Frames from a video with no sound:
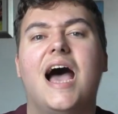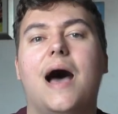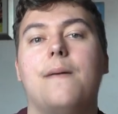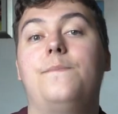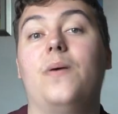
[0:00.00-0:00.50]

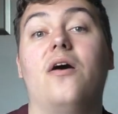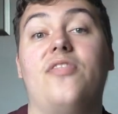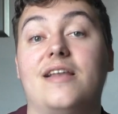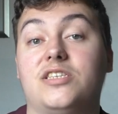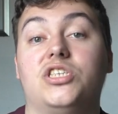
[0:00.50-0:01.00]
Uh, but
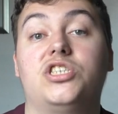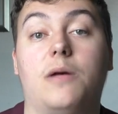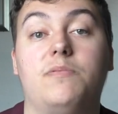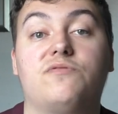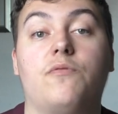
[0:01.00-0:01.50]
that doesn't
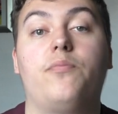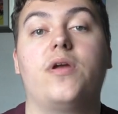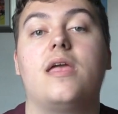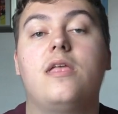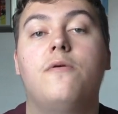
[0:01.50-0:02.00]
stop us from
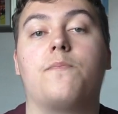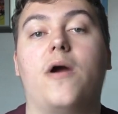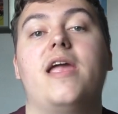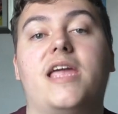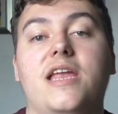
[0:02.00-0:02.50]
bringing you
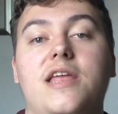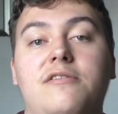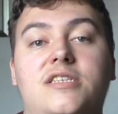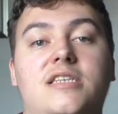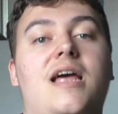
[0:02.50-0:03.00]
breaking
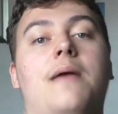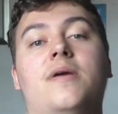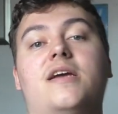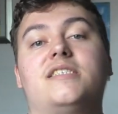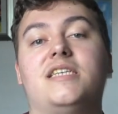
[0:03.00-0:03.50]
news today
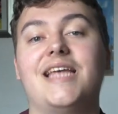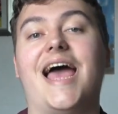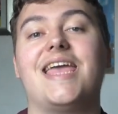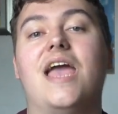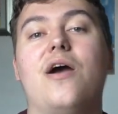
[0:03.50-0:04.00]
because
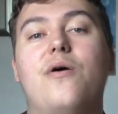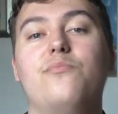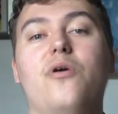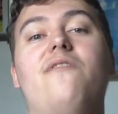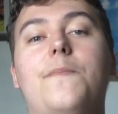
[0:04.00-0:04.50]
today
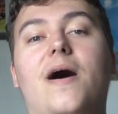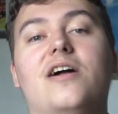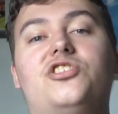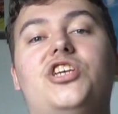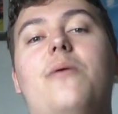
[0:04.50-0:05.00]
Movie
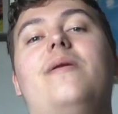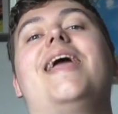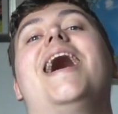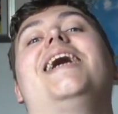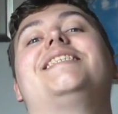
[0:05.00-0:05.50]
Park
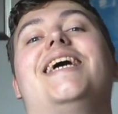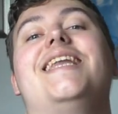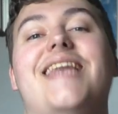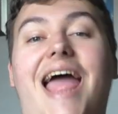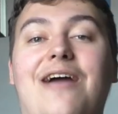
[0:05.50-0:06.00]
Germany has
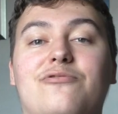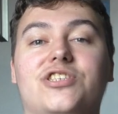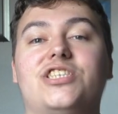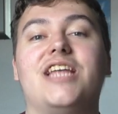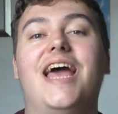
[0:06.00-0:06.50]

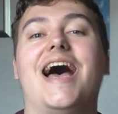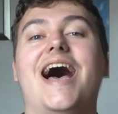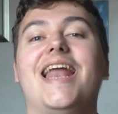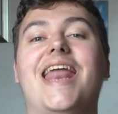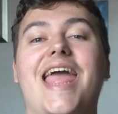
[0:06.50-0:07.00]
announced
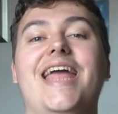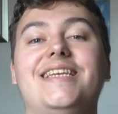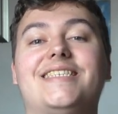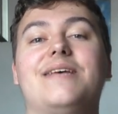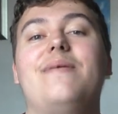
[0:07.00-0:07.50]
an
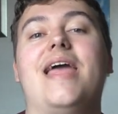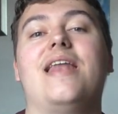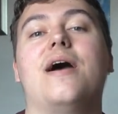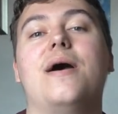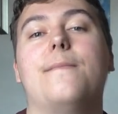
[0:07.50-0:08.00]

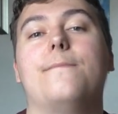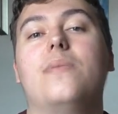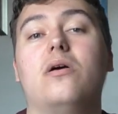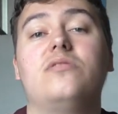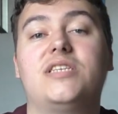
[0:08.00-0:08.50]
Intamin
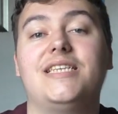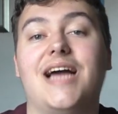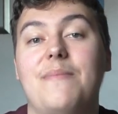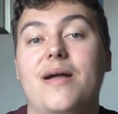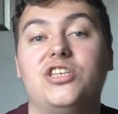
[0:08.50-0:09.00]

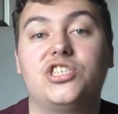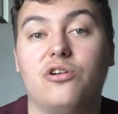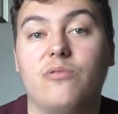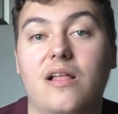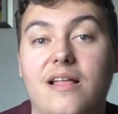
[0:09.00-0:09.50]

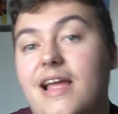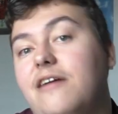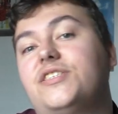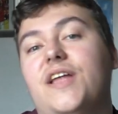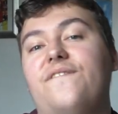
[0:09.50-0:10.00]
multi-dimensional roller
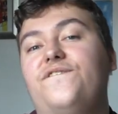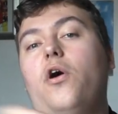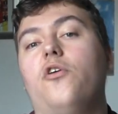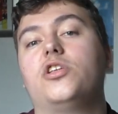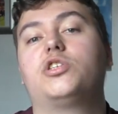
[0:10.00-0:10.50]
coaster
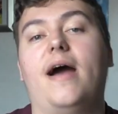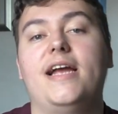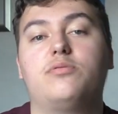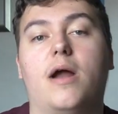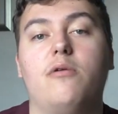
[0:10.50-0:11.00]
for the
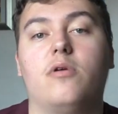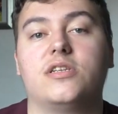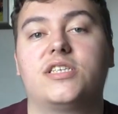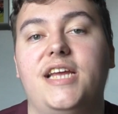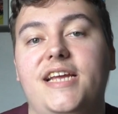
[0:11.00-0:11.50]

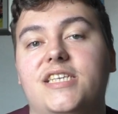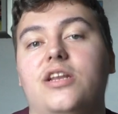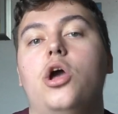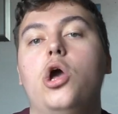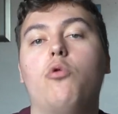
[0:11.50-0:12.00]
2021
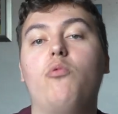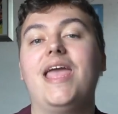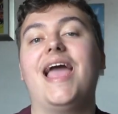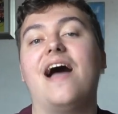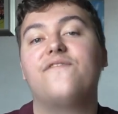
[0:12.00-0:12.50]
season.
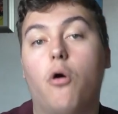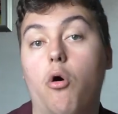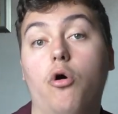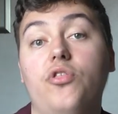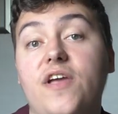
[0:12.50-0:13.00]
We have
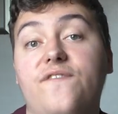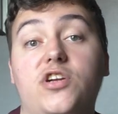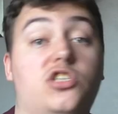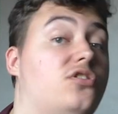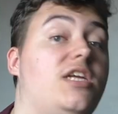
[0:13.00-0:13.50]
all the
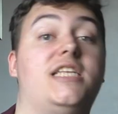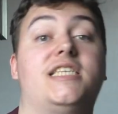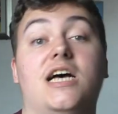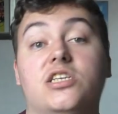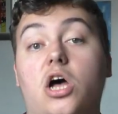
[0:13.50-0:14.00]
official
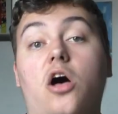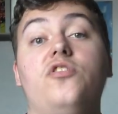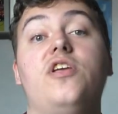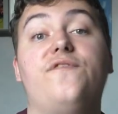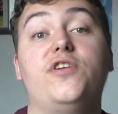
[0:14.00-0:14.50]
details
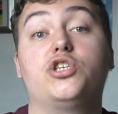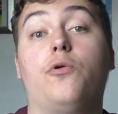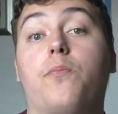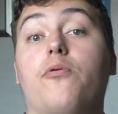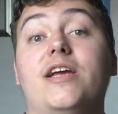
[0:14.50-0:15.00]
on the
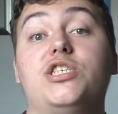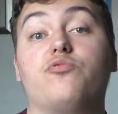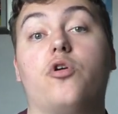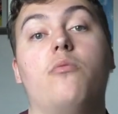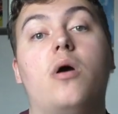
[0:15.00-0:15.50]
official press
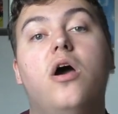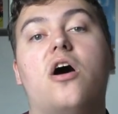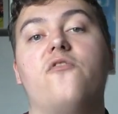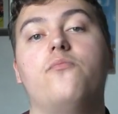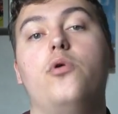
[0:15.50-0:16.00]
room
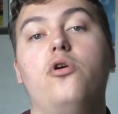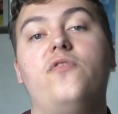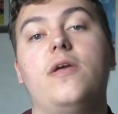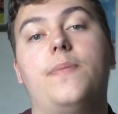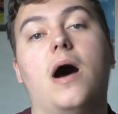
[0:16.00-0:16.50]
of
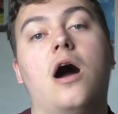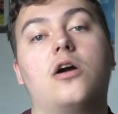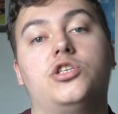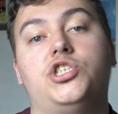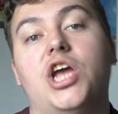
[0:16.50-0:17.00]
Movie
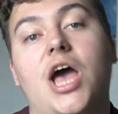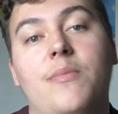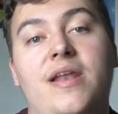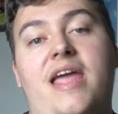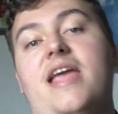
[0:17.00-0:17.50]
Park
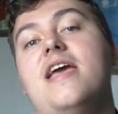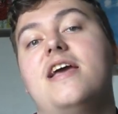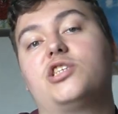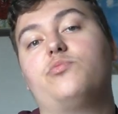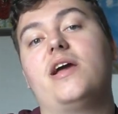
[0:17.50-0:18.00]
Germany.
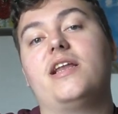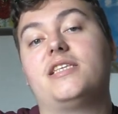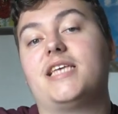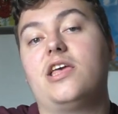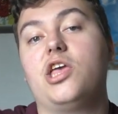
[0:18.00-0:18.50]
So we're going
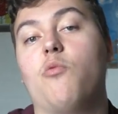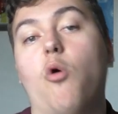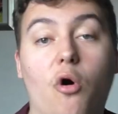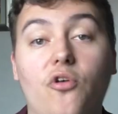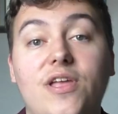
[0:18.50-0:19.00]
to tell you
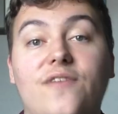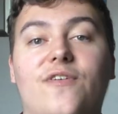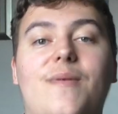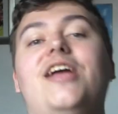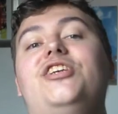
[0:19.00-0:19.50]
all the
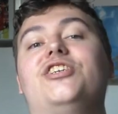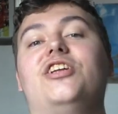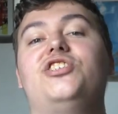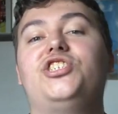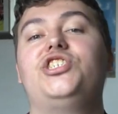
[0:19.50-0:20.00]
information
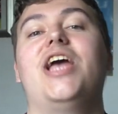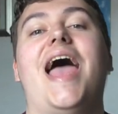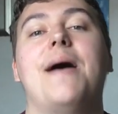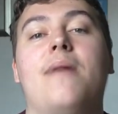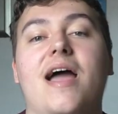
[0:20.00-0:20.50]
and
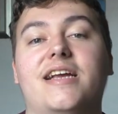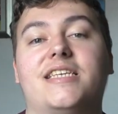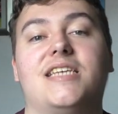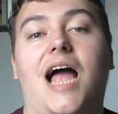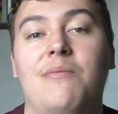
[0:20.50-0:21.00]
share my
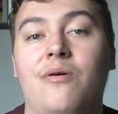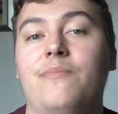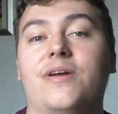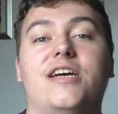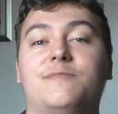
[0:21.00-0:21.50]

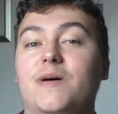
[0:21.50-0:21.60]
excitement because